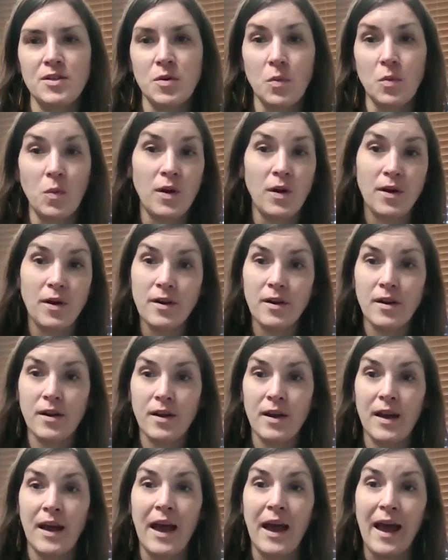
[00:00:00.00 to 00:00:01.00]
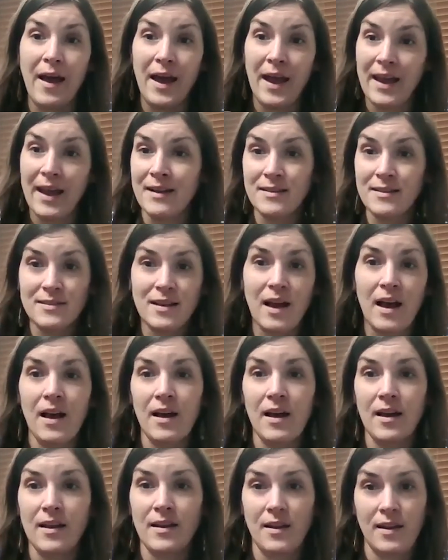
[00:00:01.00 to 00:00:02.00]
to work hands
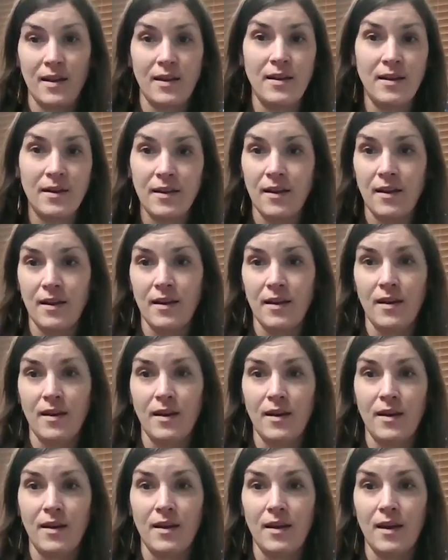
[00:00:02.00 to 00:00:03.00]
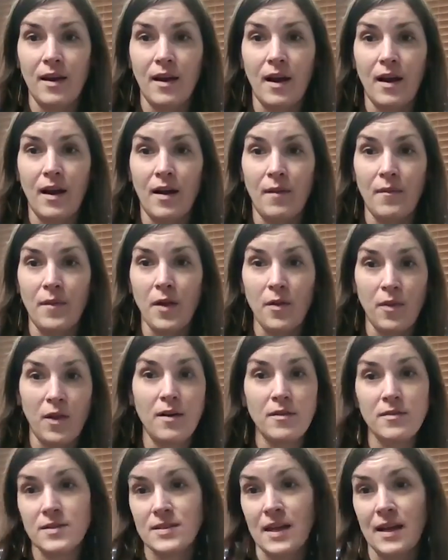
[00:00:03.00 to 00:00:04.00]
on in um,
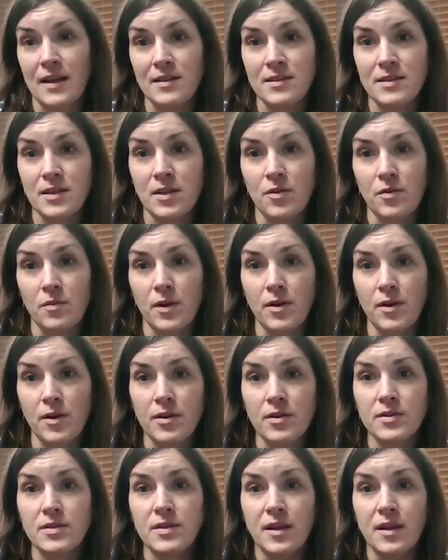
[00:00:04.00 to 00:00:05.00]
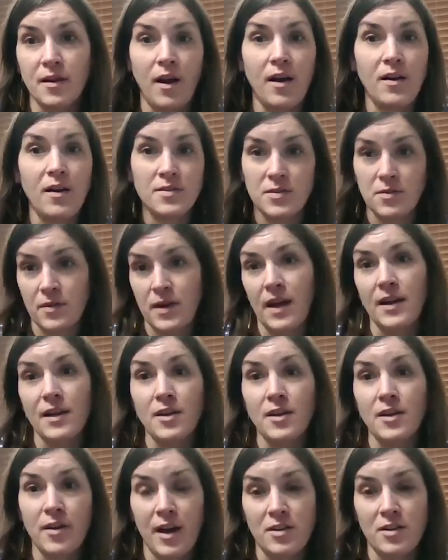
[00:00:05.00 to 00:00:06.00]
alongside skilled workers and also
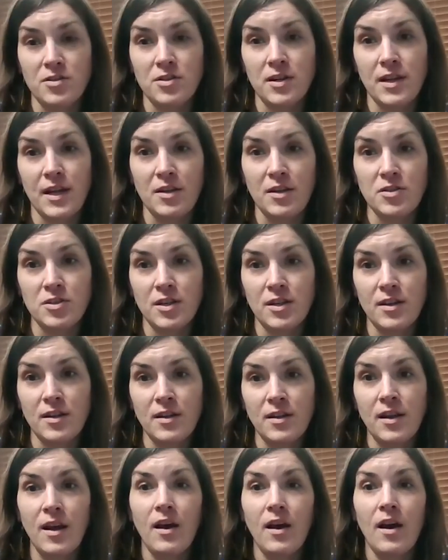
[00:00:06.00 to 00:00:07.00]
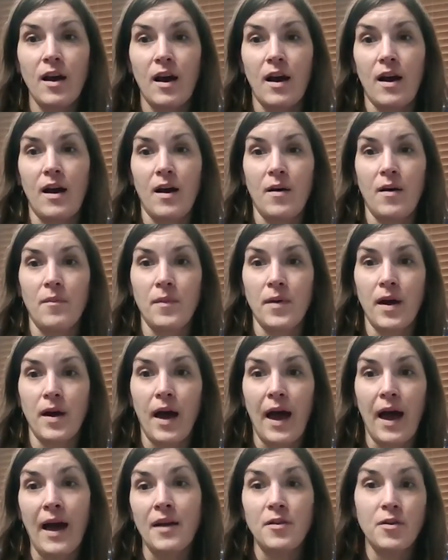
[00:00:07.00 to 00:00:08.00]
getting your education um,
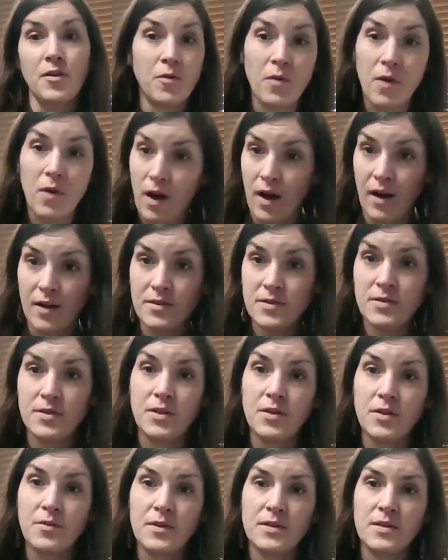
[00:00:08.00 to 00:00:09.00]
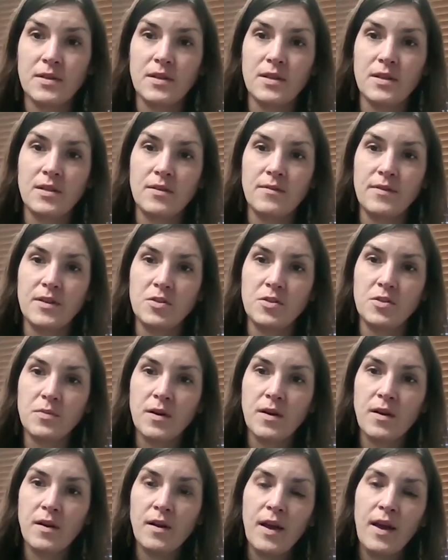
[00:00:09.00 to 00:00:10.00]
at no cost to you as an
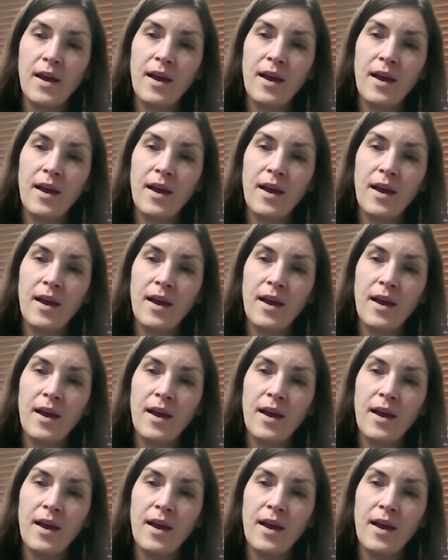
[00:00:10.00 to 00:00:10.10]
individual.